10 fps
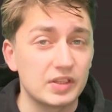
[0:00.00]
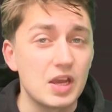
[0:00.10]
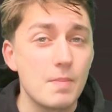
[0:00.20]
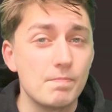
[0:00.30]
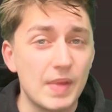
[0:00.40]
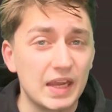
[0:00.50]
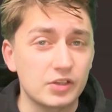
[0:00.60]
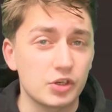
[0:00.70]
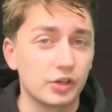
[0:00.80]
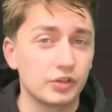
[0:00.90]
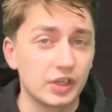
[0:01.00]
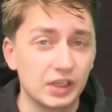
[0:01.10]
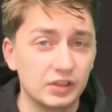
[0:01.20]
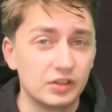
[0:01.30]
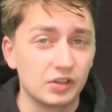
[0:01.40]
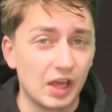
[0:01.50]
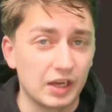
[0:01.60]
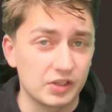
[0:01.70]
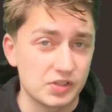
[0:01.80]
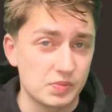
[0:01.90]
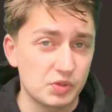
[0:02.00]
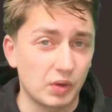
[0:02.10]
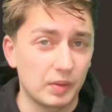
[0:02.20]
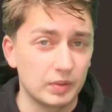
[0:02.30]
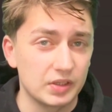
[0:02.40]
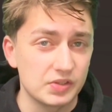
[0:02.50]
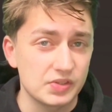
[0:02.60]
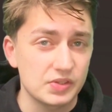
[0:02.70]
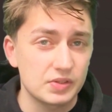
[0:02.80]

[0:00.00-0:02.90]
make sure to hit the like and subscribe buttons.